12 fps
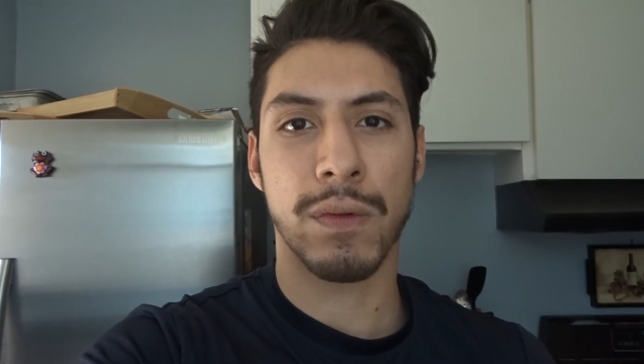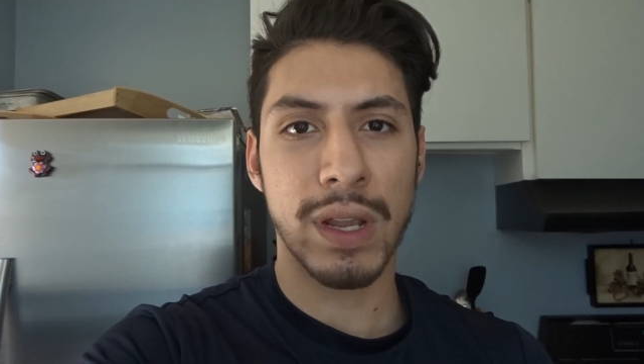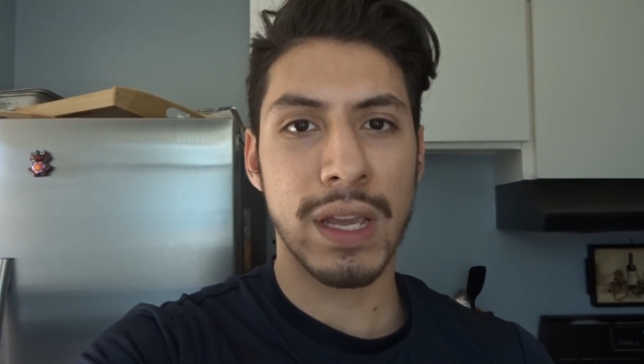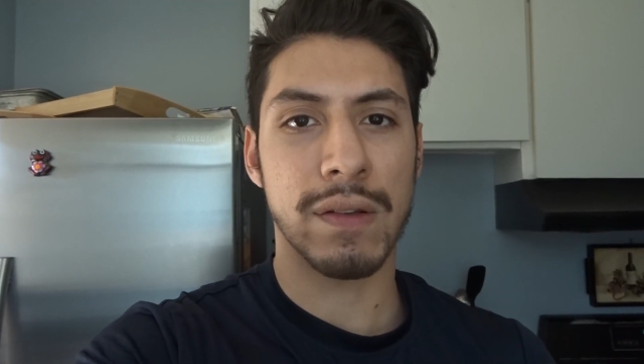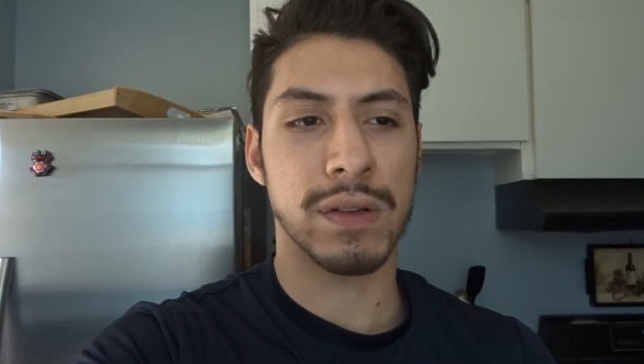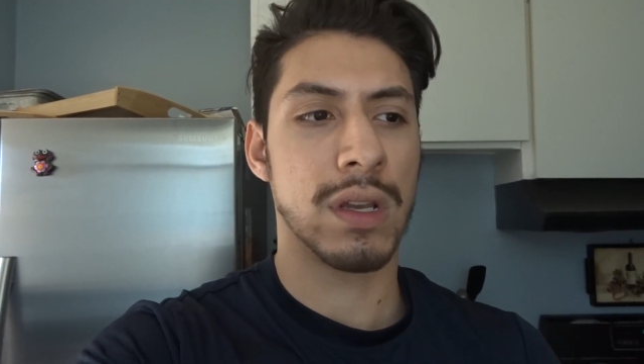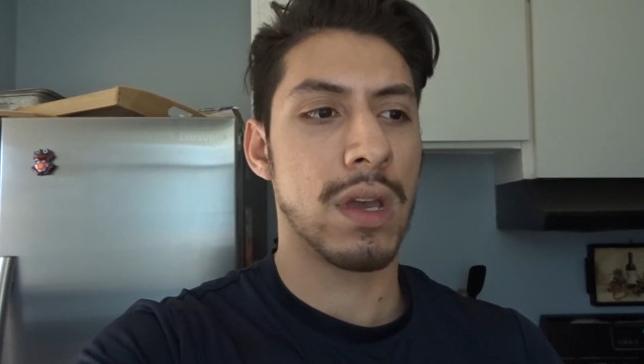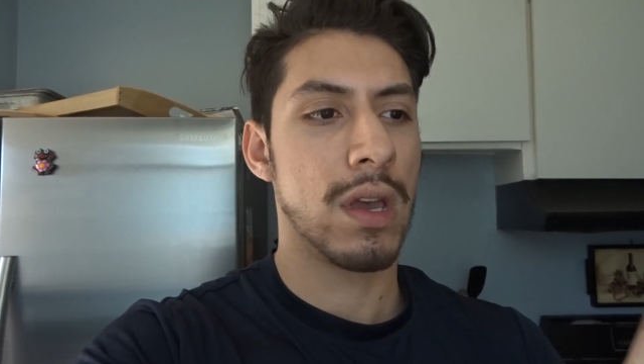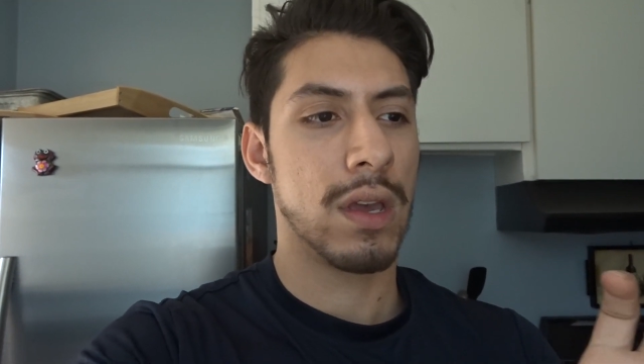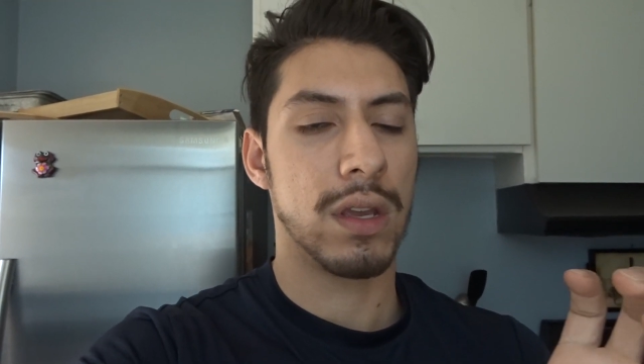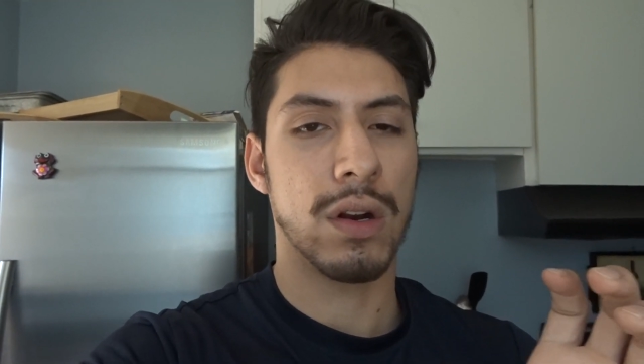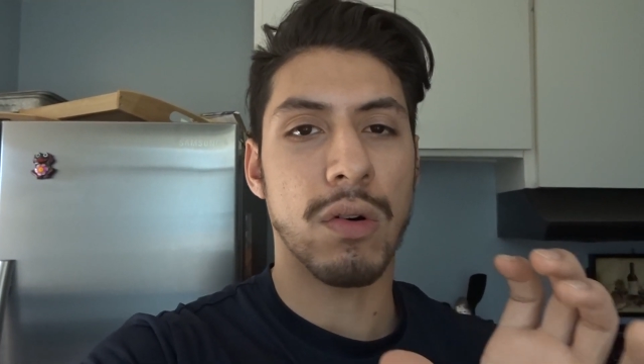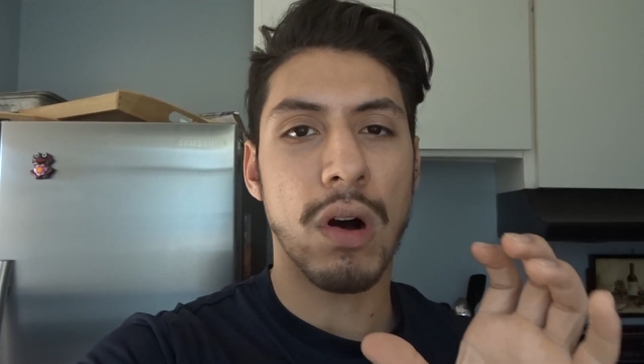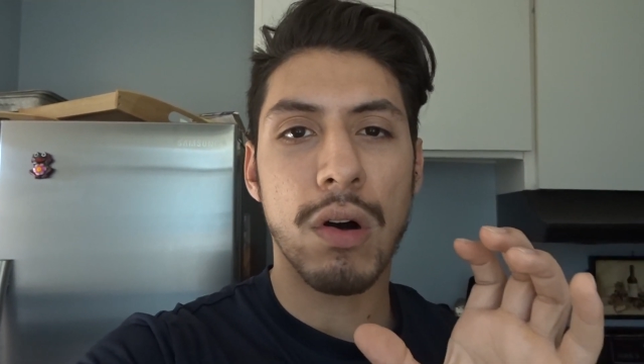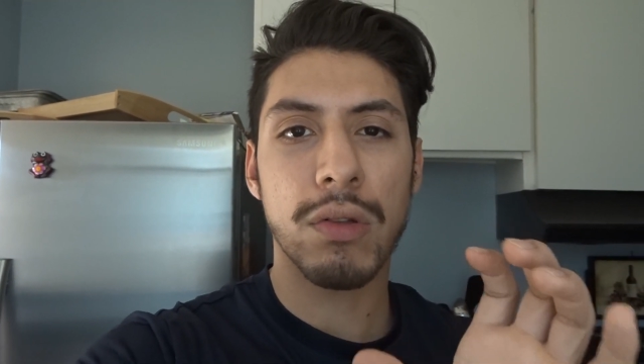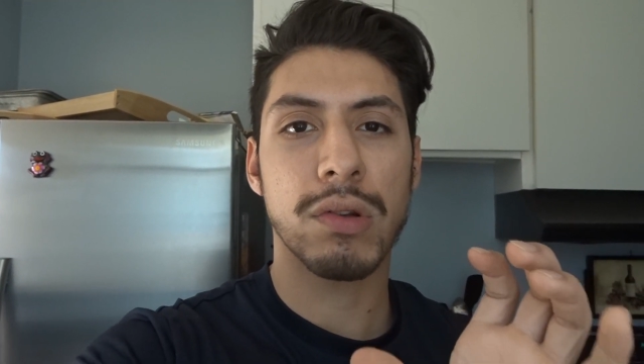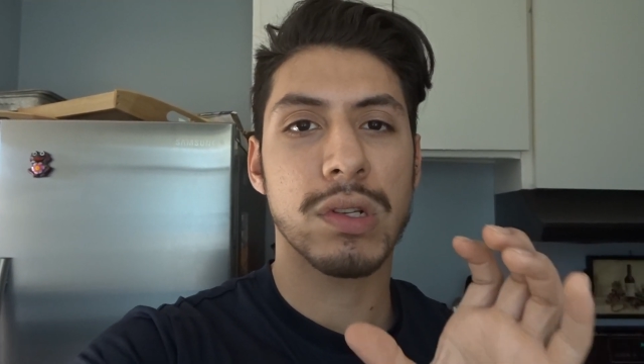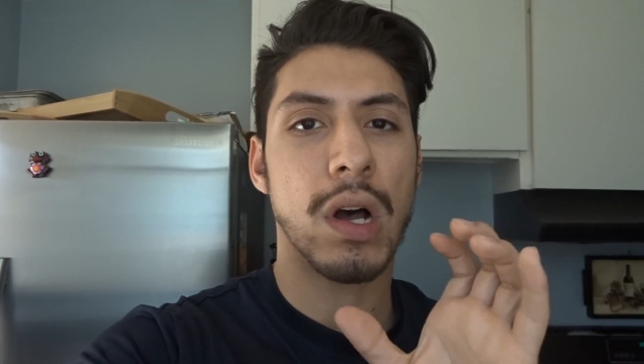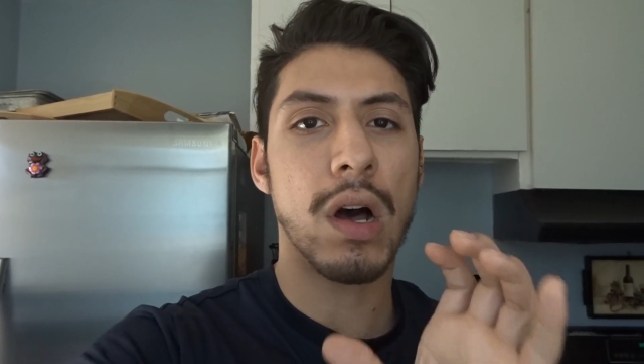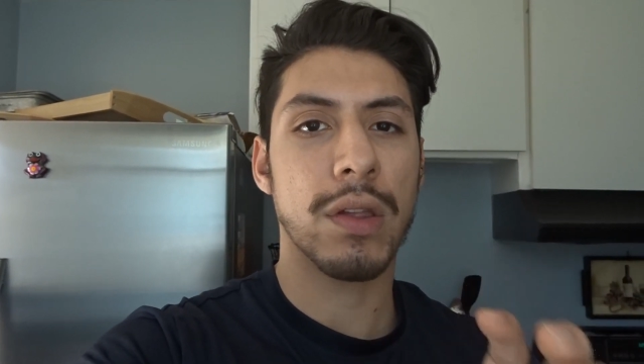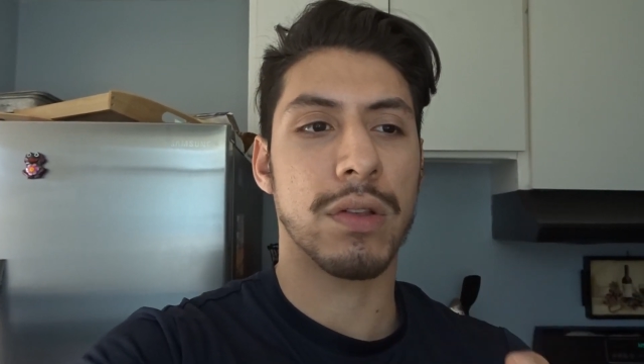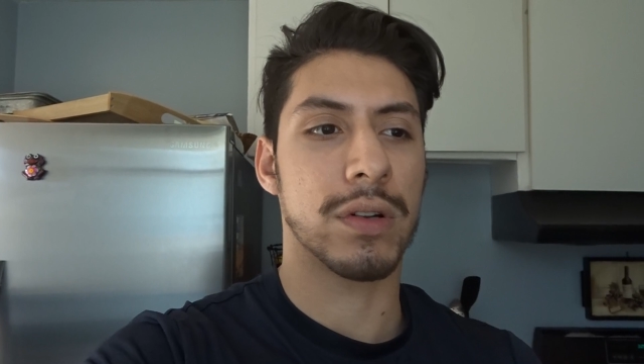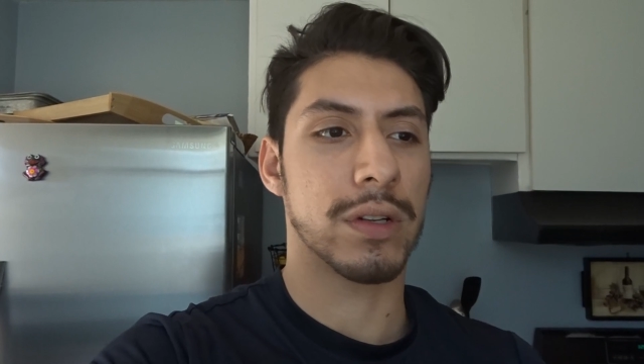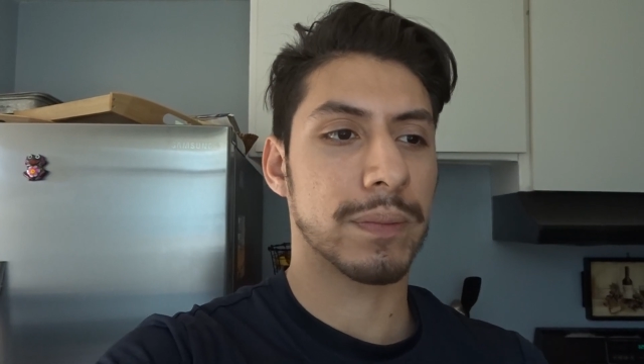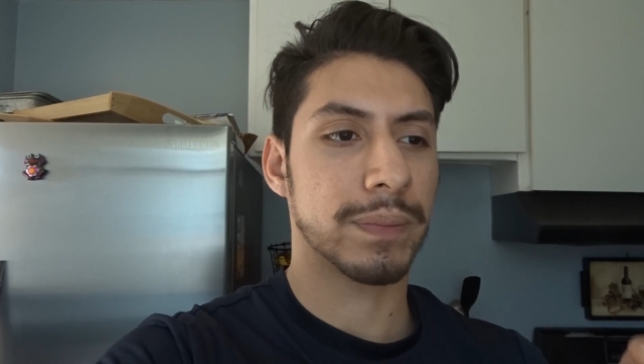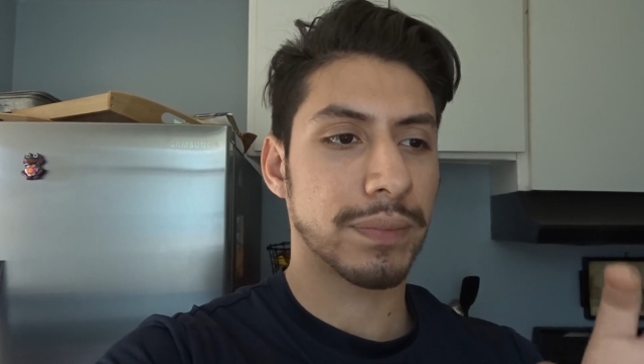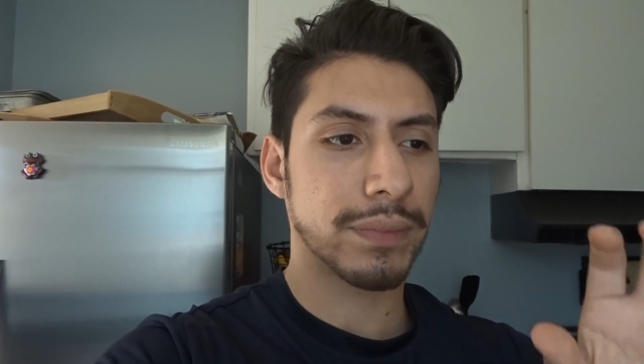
Reeves, you know, all those authors.